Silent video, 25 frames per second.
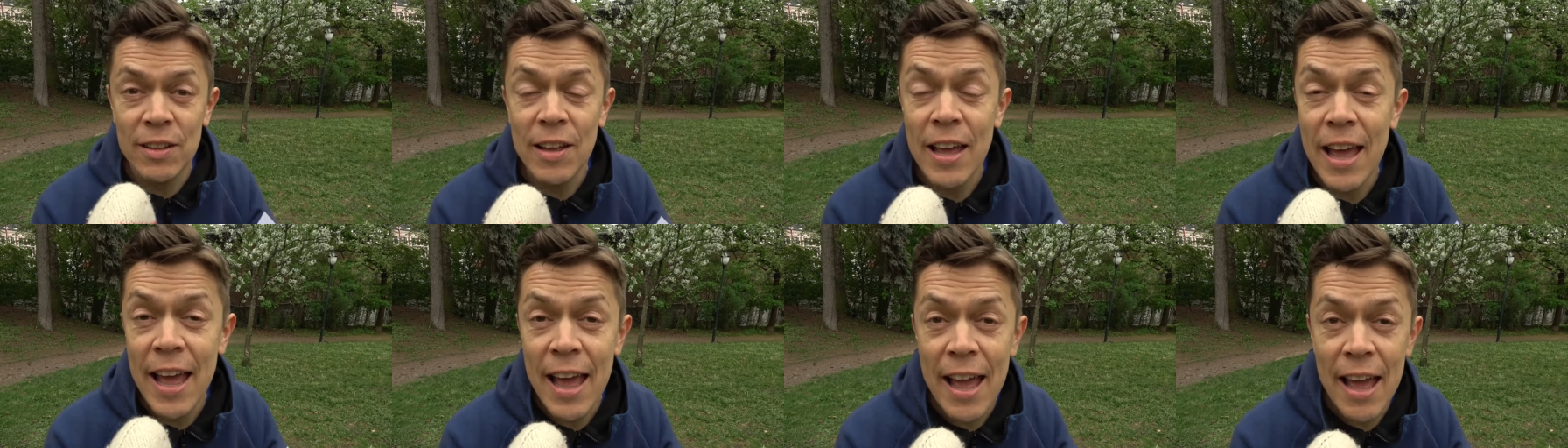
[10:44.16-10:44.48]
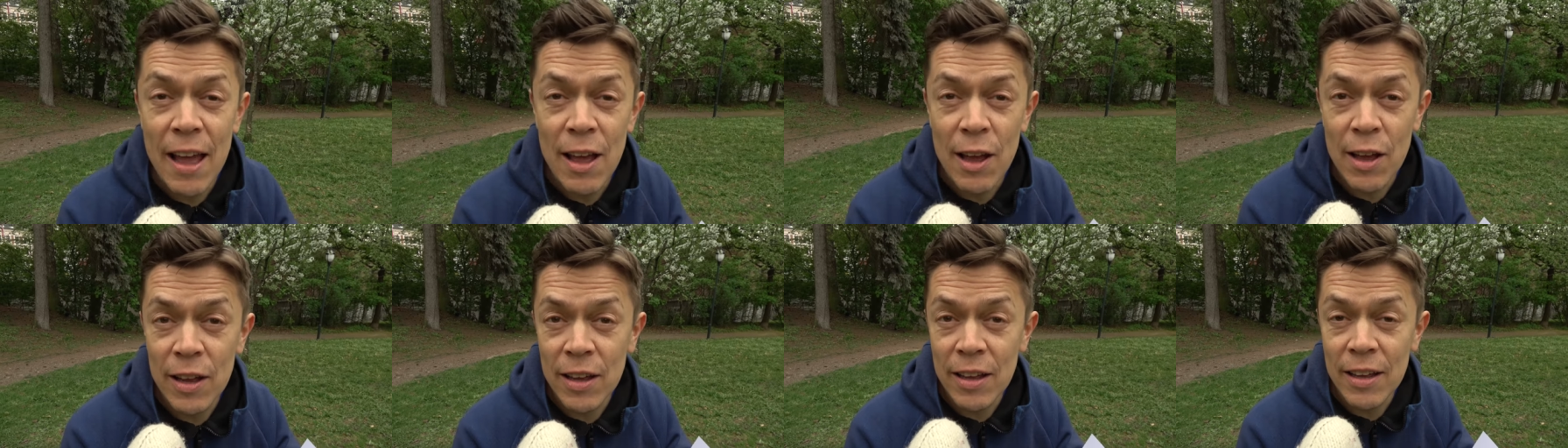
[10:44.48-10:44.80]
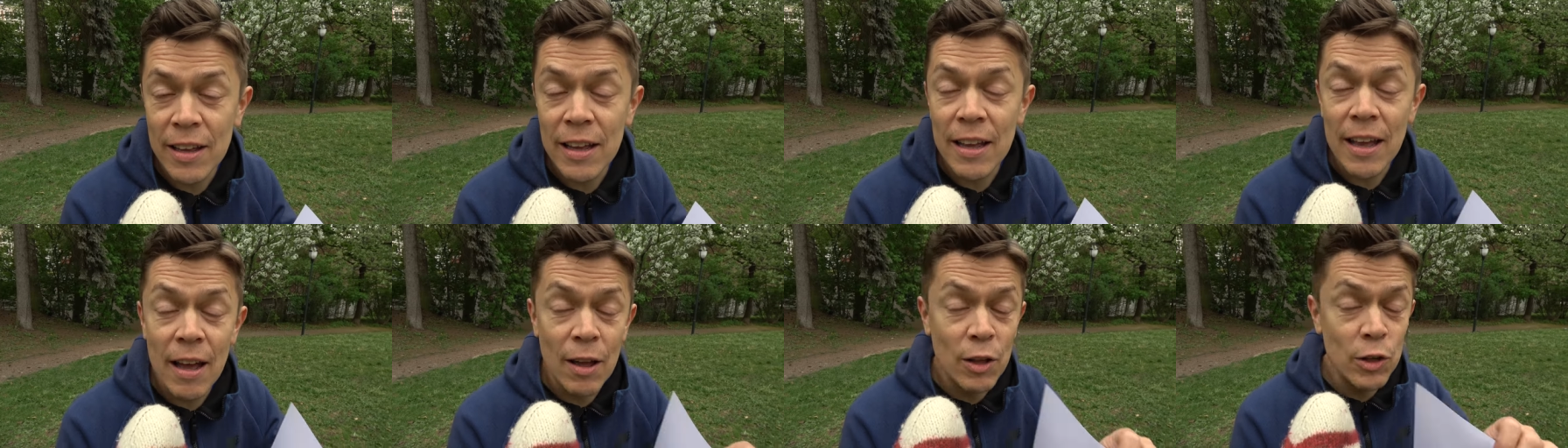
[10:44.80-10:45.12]

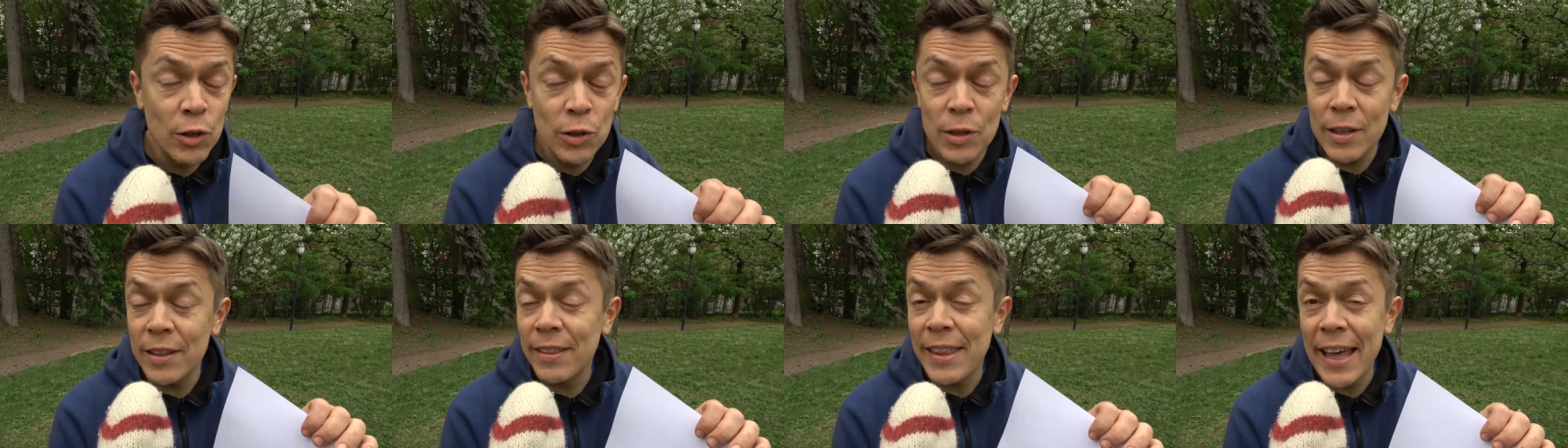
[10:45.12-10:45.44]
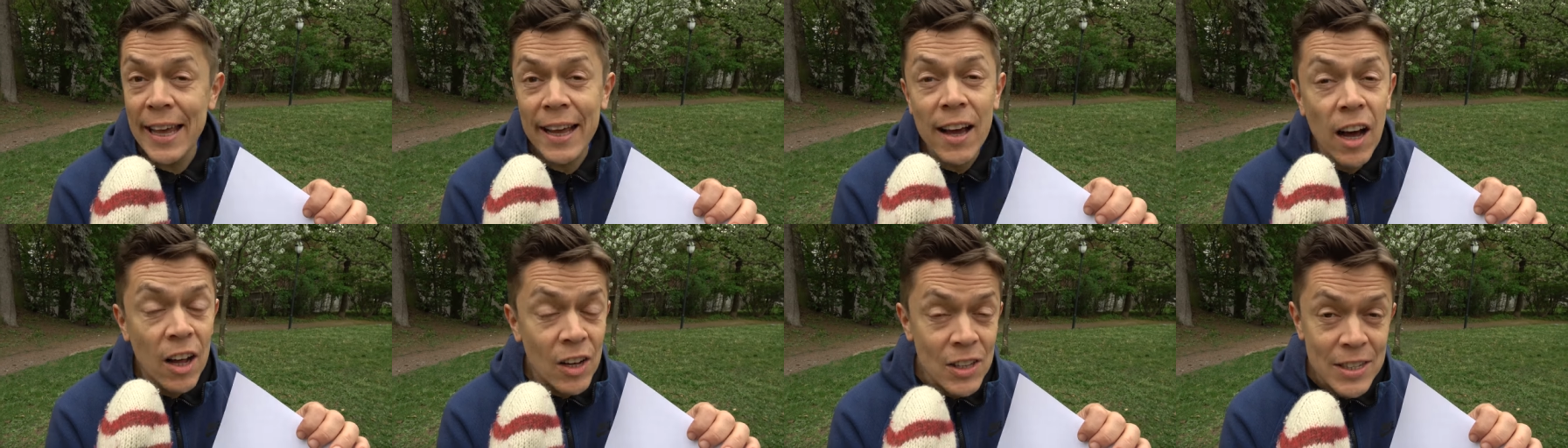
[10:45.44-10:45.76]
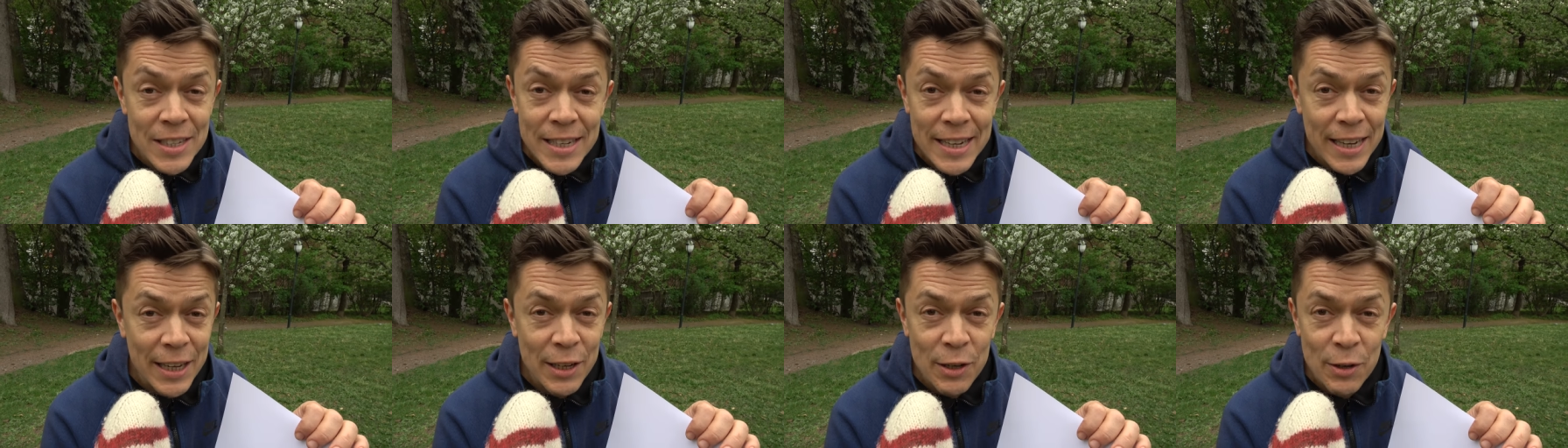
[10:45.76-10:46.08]
uh, you, they
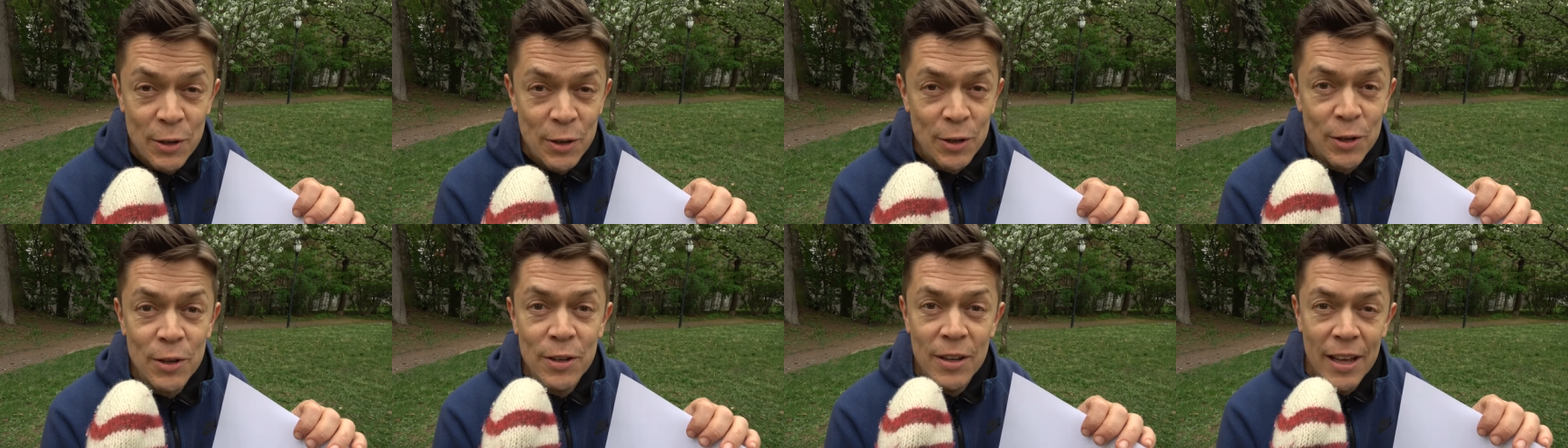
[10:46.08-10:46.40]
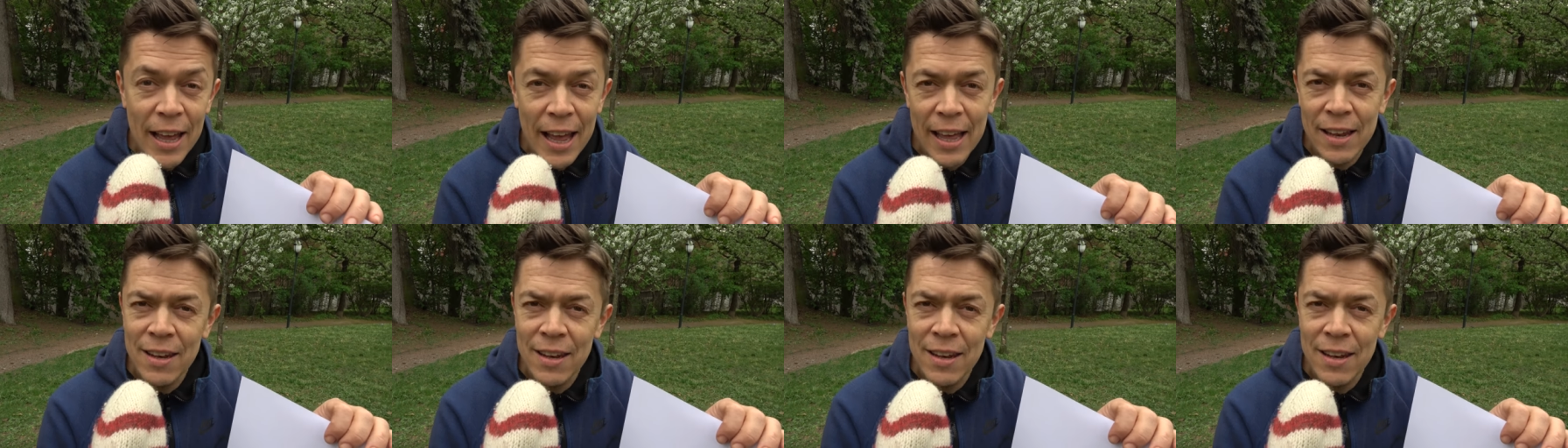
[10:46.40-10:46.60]
can't see you,